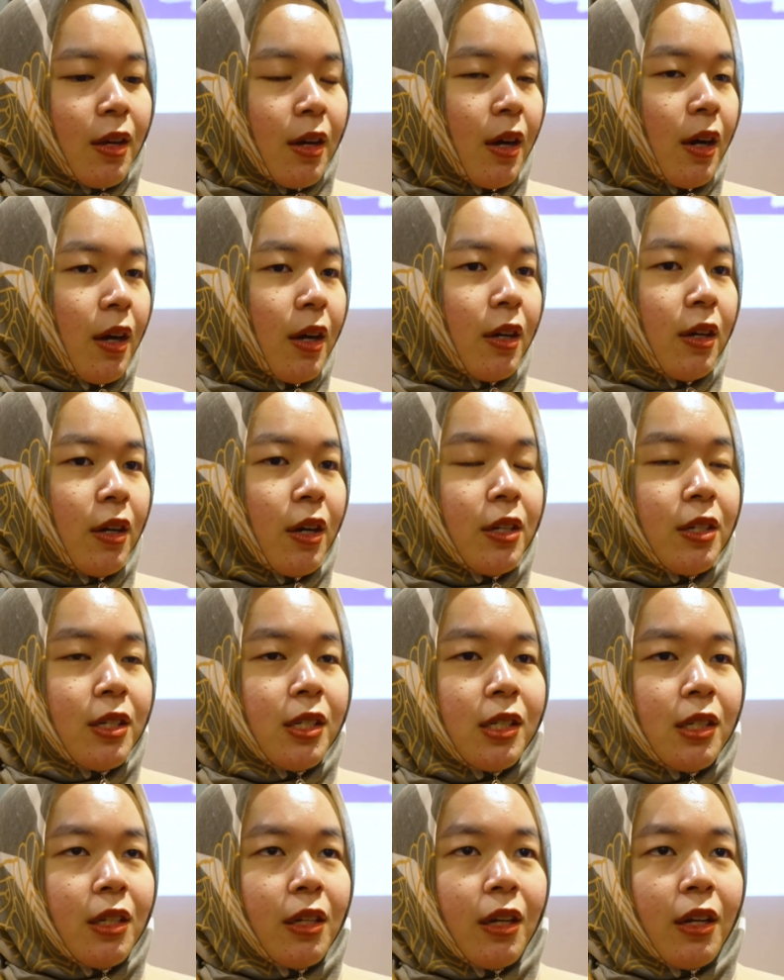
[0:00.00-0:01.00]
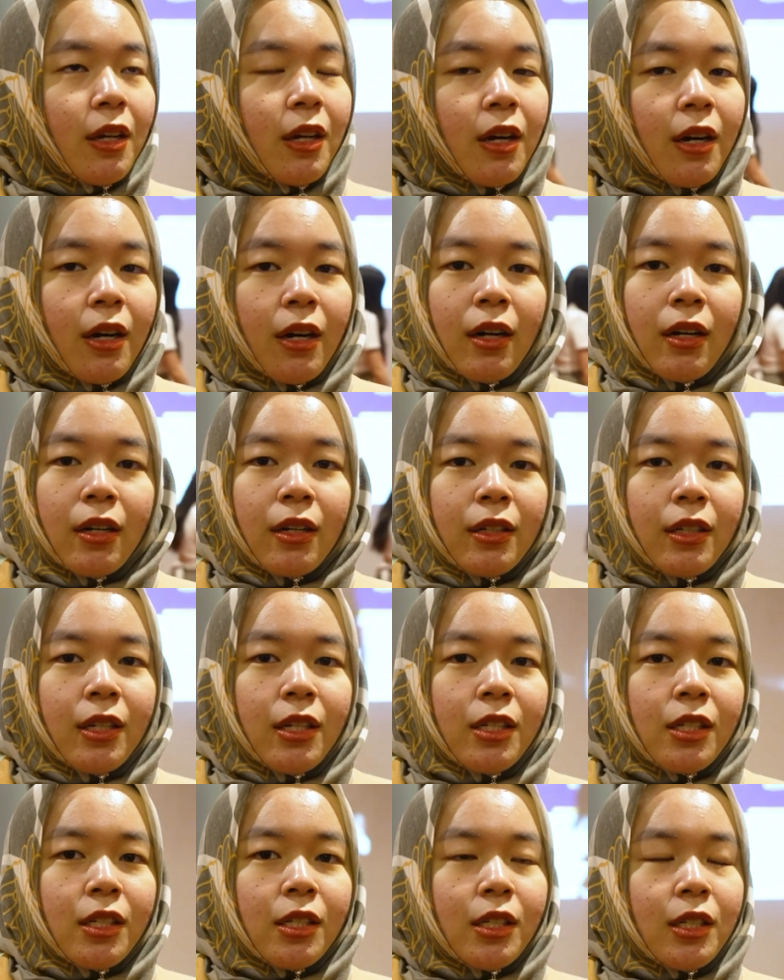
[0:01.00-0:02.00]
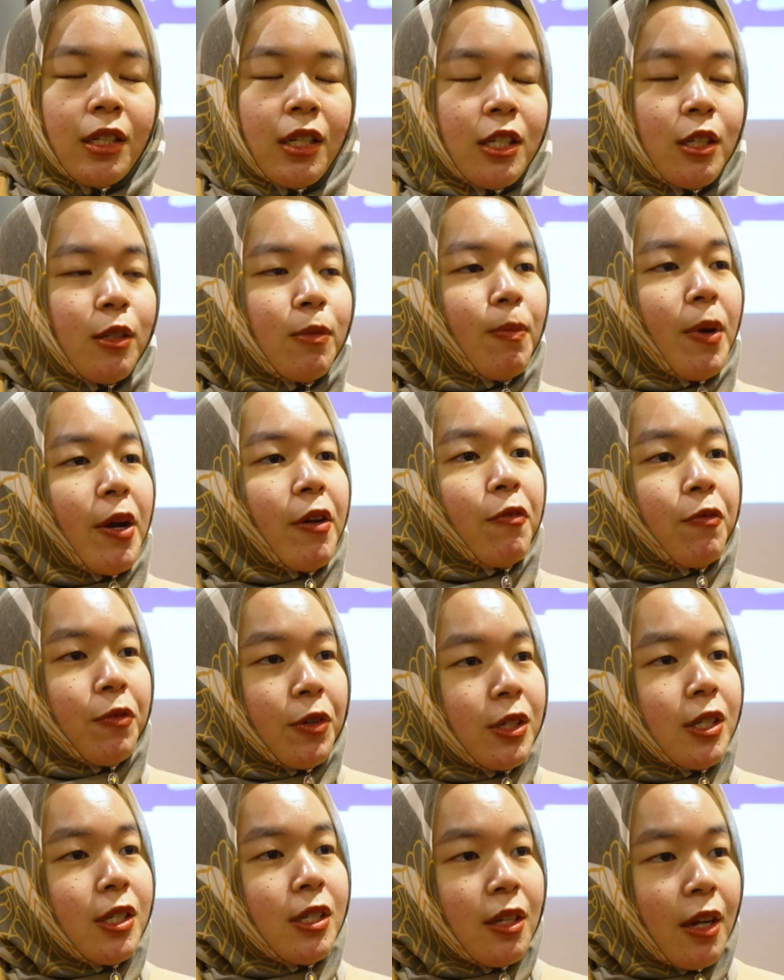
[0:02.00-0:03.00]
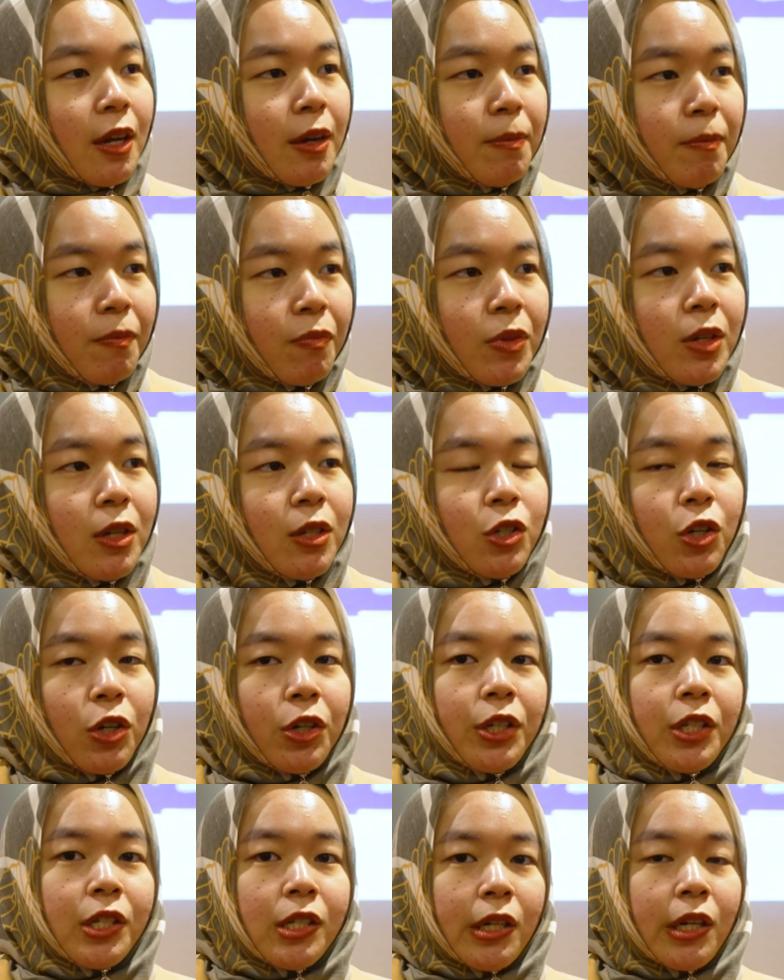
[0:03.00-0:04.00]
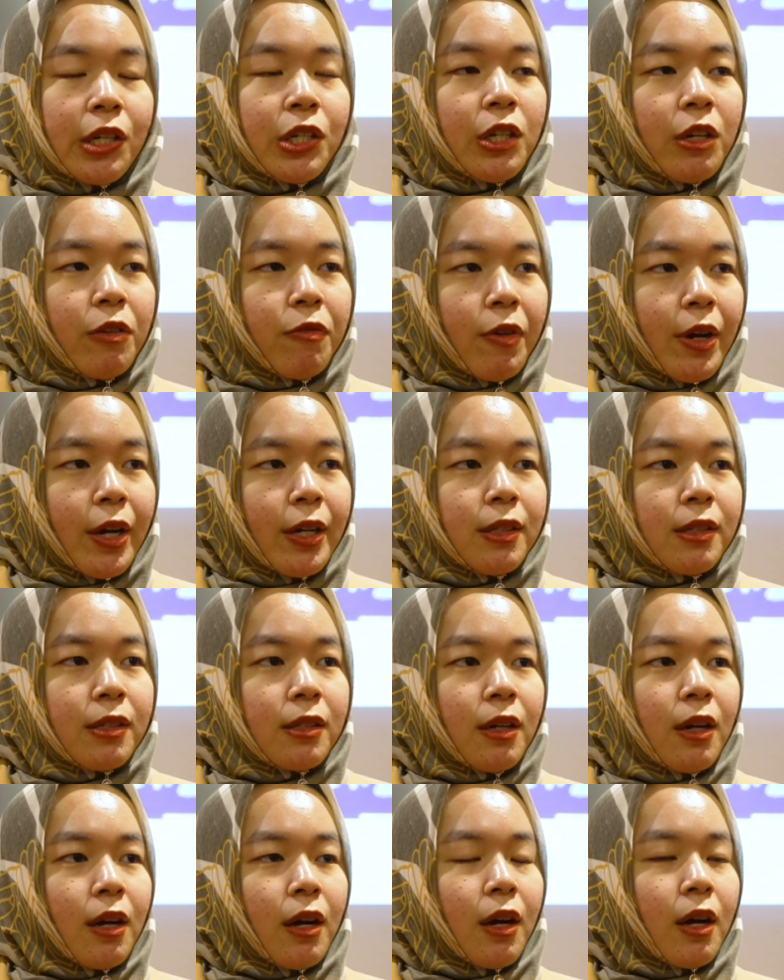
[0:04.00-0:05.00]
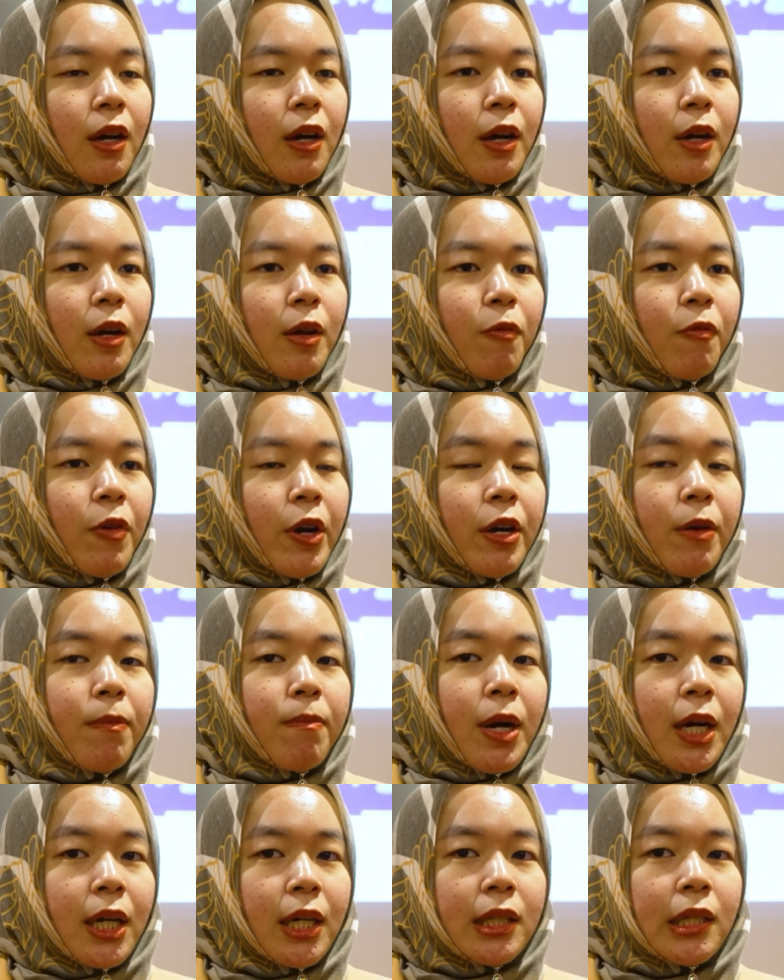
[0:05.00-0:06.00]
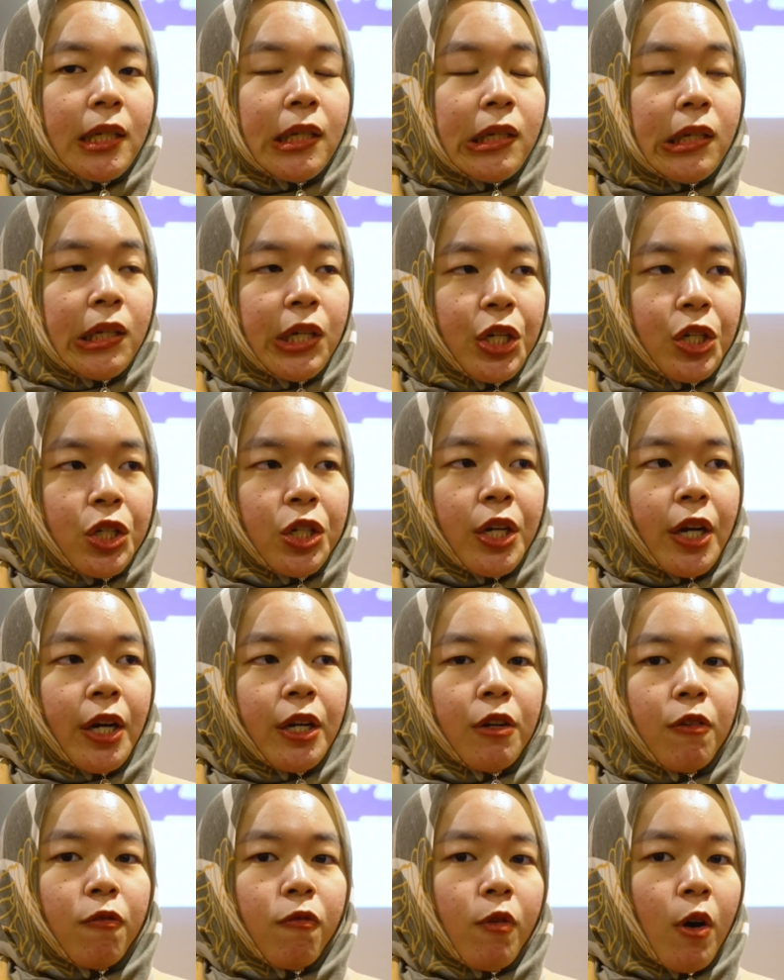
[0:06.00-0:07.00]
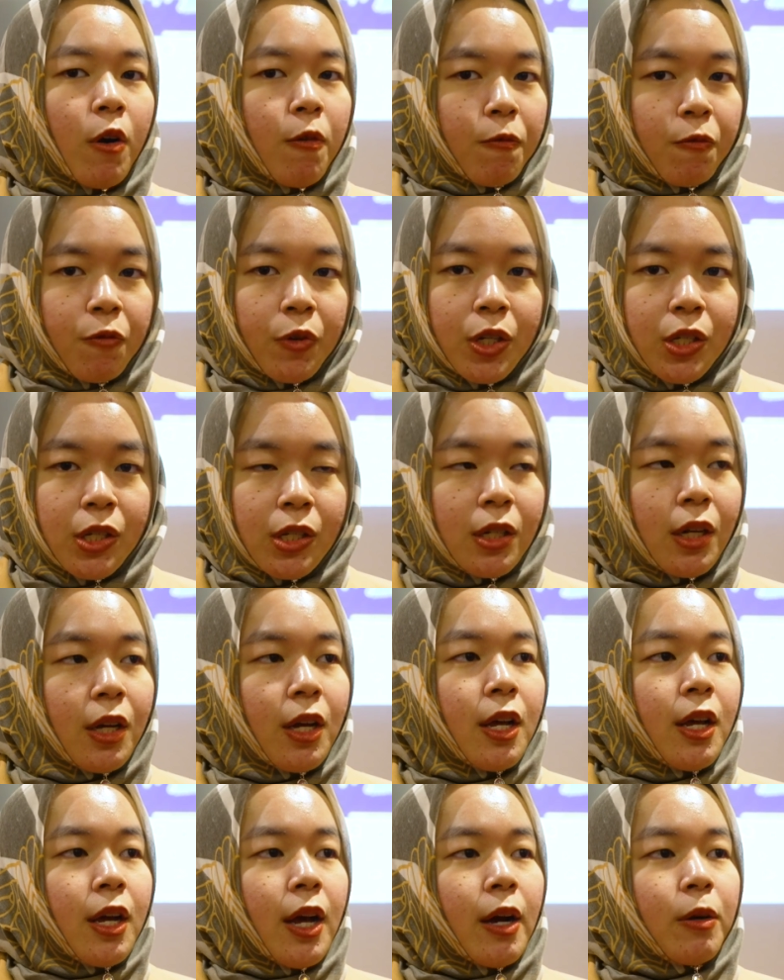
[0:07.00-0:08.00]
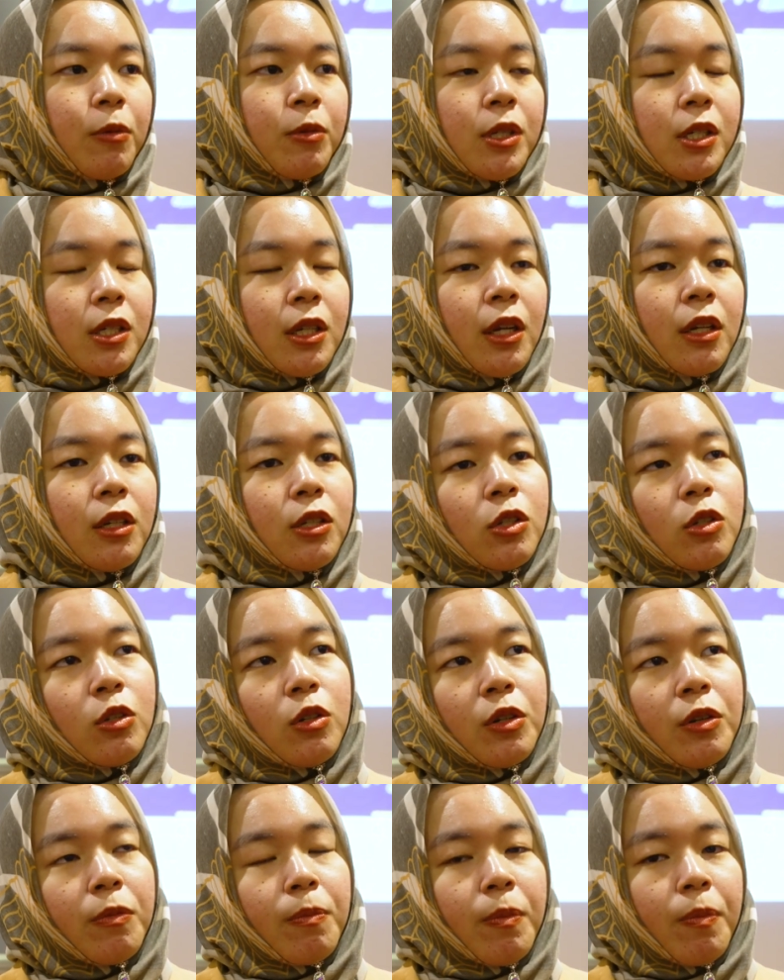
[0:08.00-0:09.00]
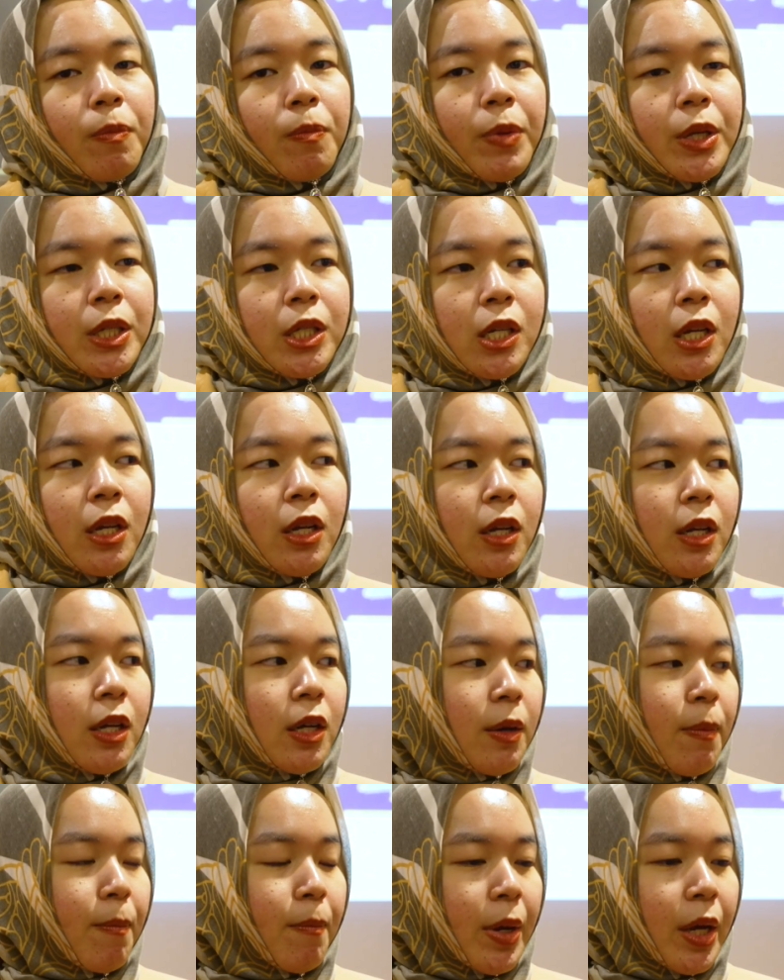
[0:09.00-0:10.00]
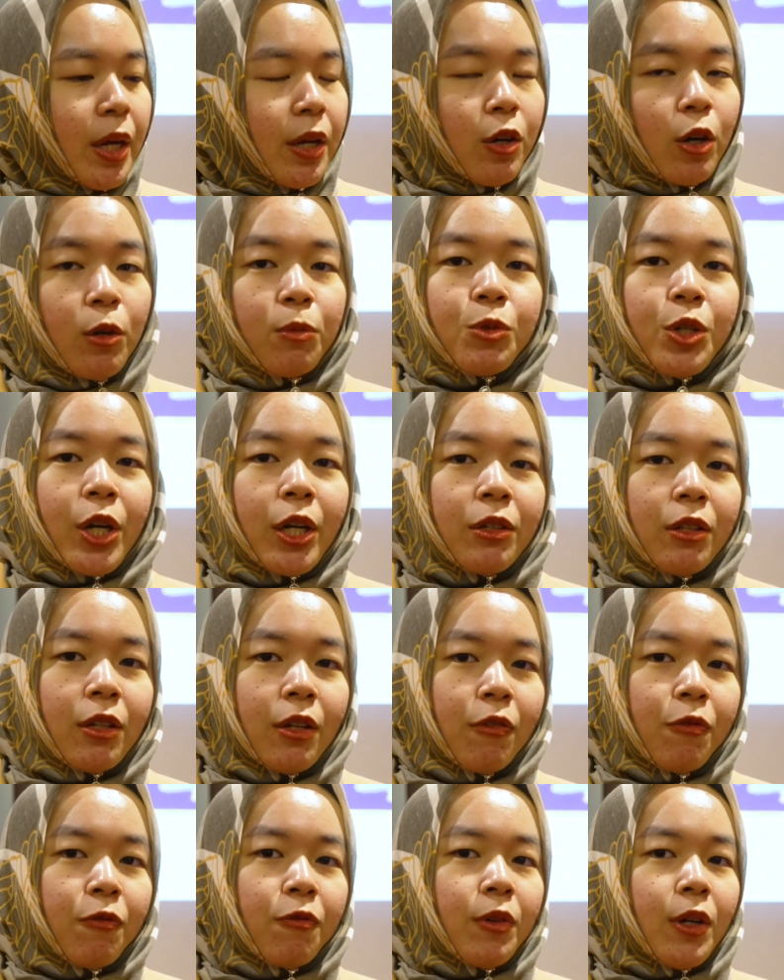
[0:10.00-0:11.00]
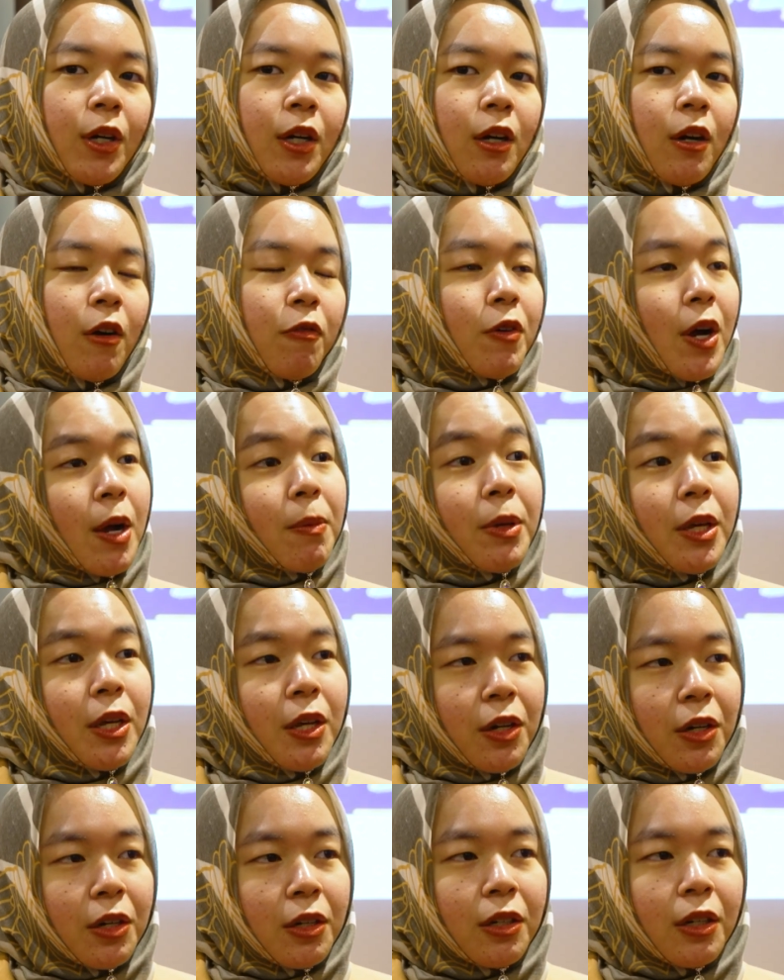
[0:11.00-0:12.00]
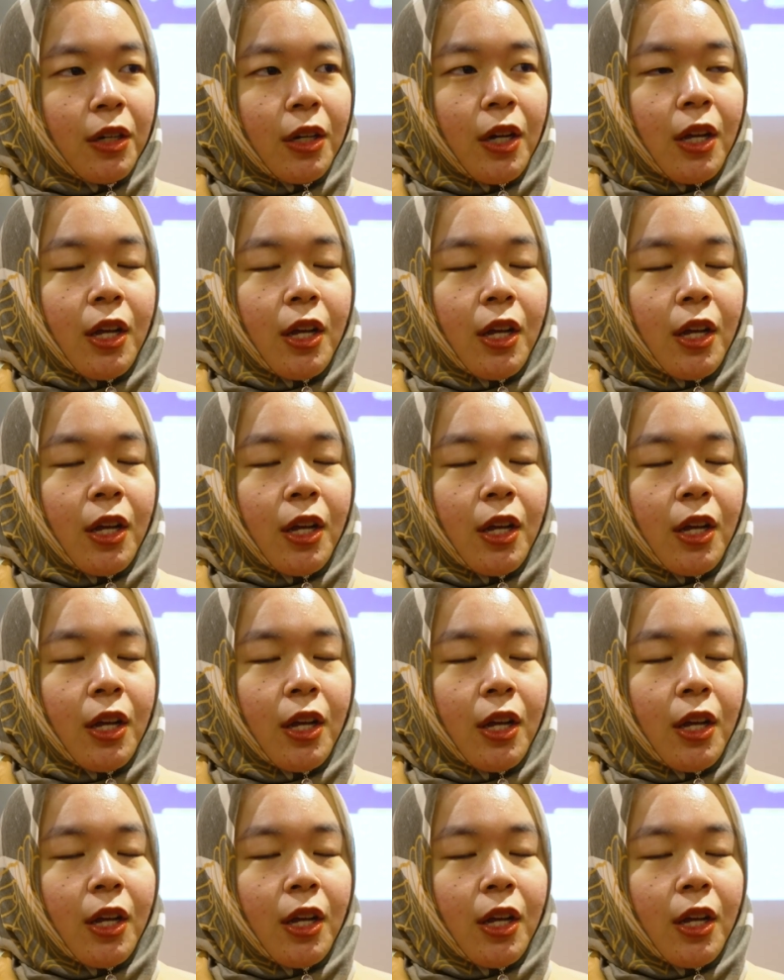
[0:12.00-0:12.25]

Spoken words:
Honestly, this is my first time joining such events, very marketing niche kind of conference, I would say. So basically the main objective of coming here